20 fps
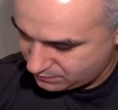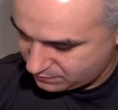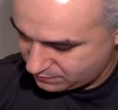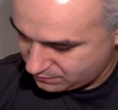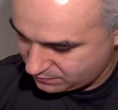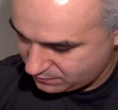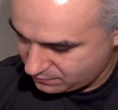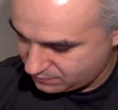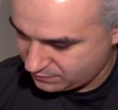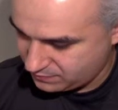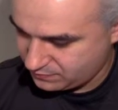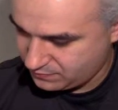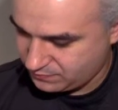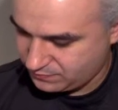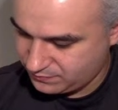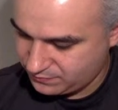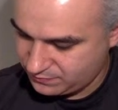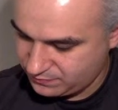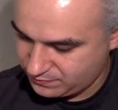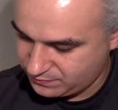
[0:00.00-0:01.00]

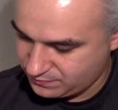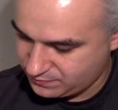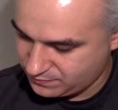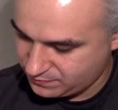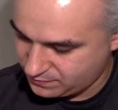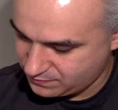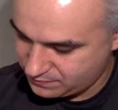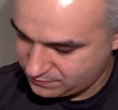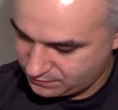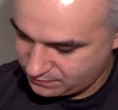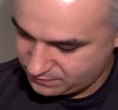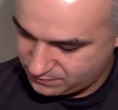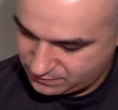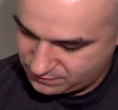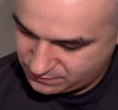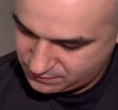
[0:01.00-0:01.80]
No one is speaking in this clip.